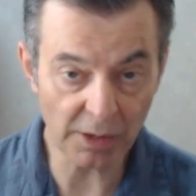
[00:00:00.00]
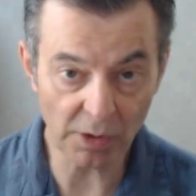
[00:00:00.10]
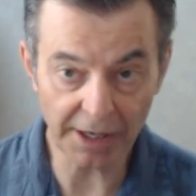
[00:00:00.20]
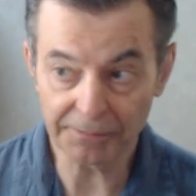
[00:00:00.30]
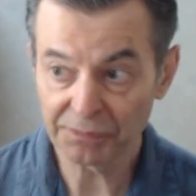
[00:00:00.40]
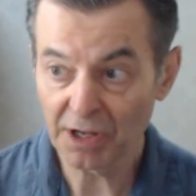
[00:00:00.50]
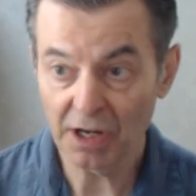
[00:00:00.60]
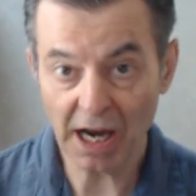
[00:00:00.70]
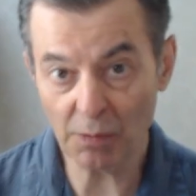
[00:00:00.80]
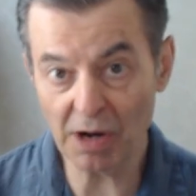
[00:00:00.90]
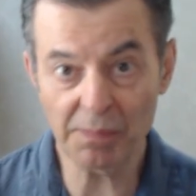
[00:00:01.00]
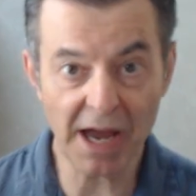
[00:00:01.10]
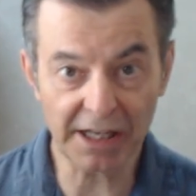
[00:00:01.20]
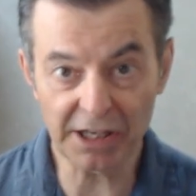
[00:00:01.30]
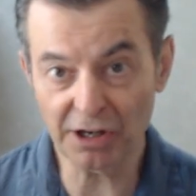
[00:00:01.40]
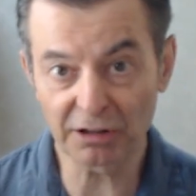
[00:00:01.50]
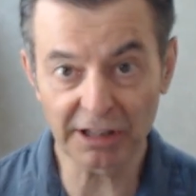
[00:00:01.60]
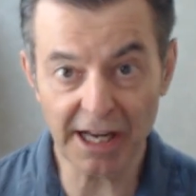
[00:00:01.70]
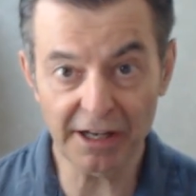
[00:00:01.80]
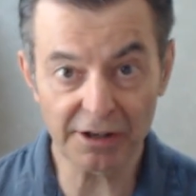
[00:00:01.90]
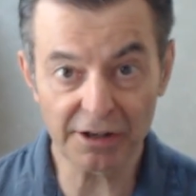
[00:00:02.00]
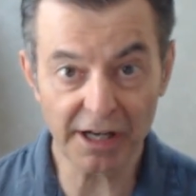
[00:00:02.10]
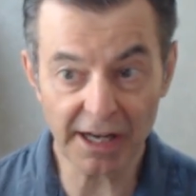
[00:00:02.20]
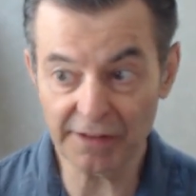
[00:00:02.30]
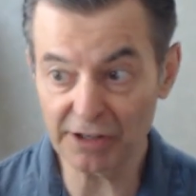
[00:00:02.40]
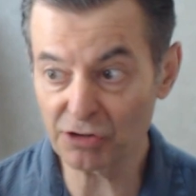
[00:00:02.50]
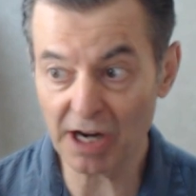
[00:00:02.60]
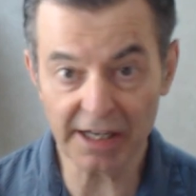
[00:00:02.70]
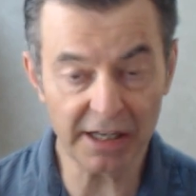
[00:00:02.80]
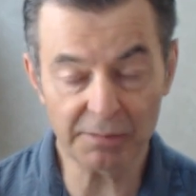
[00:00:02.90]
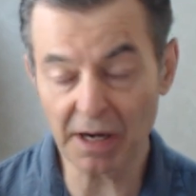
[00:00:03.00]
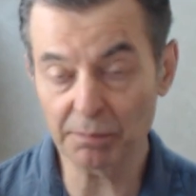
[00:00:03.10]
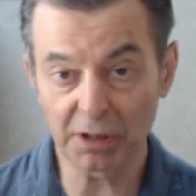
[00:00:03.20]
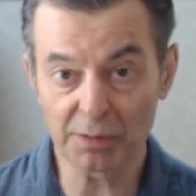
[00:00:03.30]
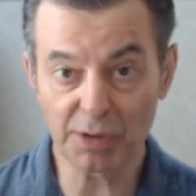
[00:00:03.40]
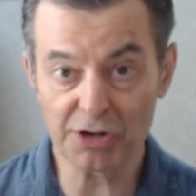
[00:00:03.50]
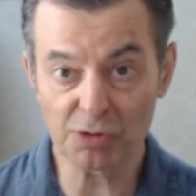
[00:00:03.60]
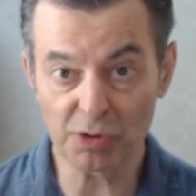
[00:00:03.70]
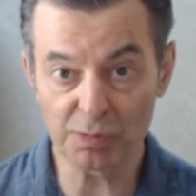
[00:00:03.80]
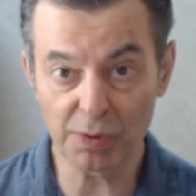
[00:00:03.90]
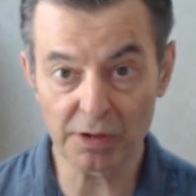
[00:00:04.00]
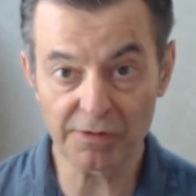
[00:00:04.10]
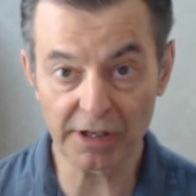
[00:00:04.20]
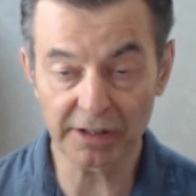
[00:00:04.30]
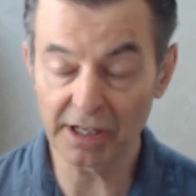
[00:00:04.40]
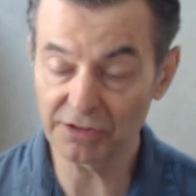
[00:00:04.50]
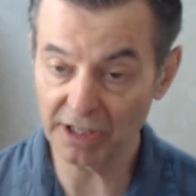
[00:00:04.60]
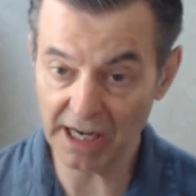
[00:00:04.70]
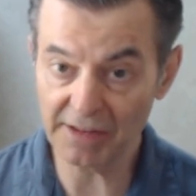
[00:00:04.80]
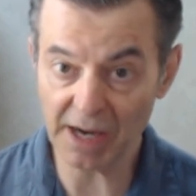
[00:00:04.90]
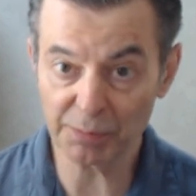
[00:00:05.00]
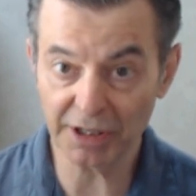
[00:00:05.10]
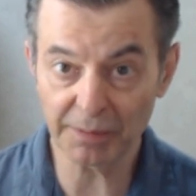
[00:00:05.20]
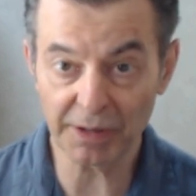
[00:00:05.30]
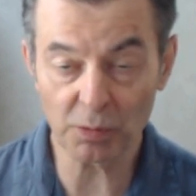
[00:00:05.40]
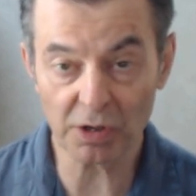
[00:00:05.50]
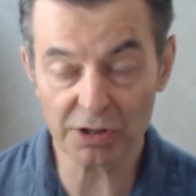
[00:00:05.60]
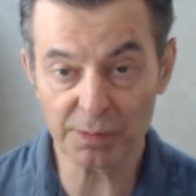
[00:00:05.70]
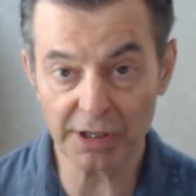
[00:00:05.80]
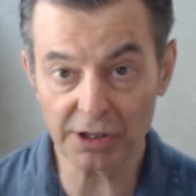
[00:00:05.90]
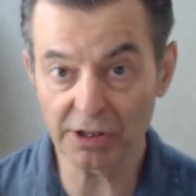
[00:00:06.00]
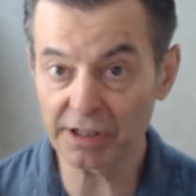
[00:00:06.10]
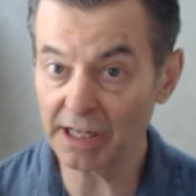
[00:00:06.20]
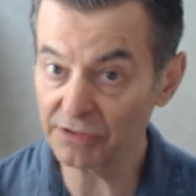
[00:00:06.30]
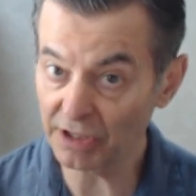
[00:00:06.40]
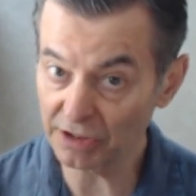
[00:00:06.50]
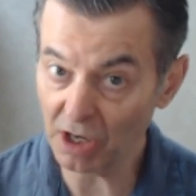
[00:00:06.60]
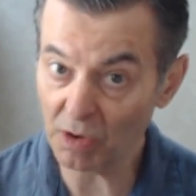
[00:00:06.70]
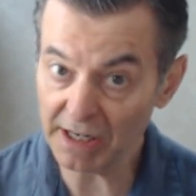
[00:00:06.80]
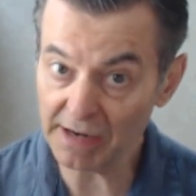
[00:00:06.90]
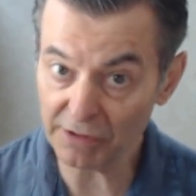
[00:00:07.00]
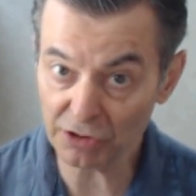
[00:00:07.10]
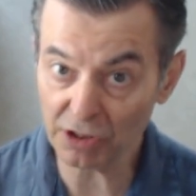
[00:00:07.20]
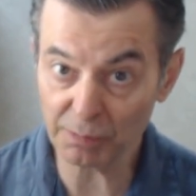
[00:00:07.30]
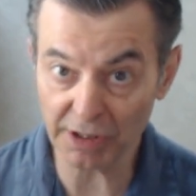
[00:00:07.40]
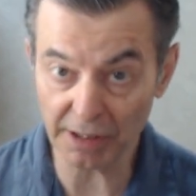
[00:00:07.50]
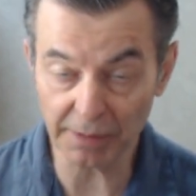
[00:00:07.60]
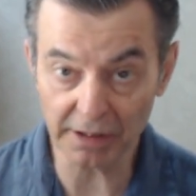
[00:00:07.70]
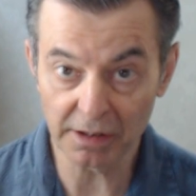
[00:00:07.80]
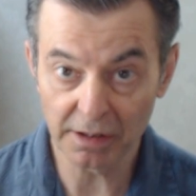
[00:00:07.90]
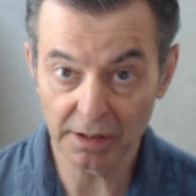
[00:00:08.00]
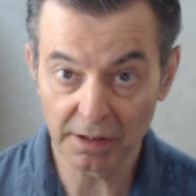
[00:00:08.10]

anyway, I went back a year later and they tried it and my blood pressure was perfect. And they said, hey, that Prinivil works pretty good. And I said, no, I never took Prinivil.